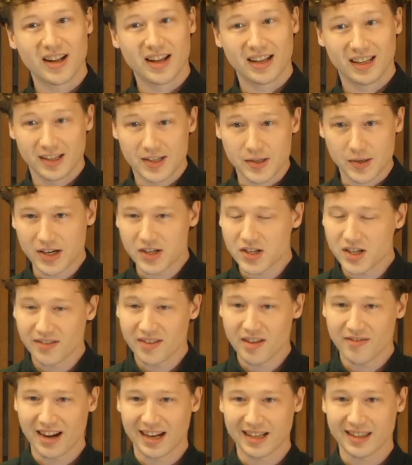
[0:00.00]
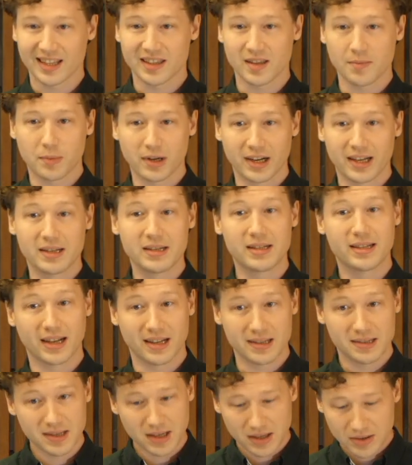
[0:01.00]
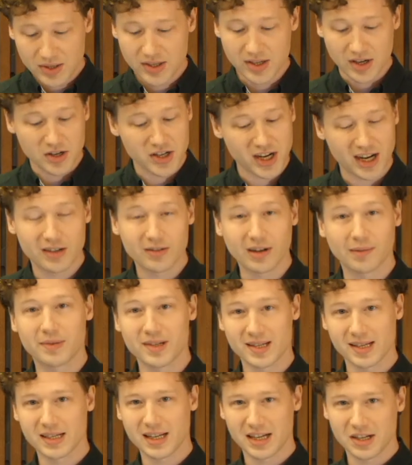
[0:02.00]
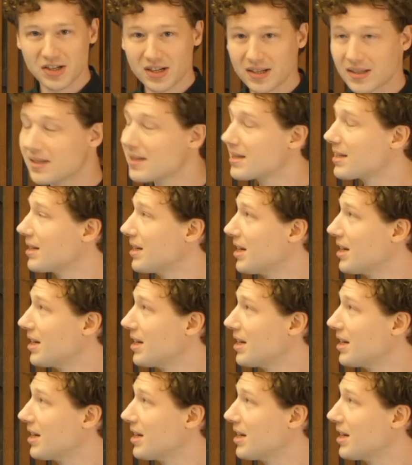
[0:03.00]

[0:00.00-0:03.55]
illustration of the fact that the brain does use shared representations.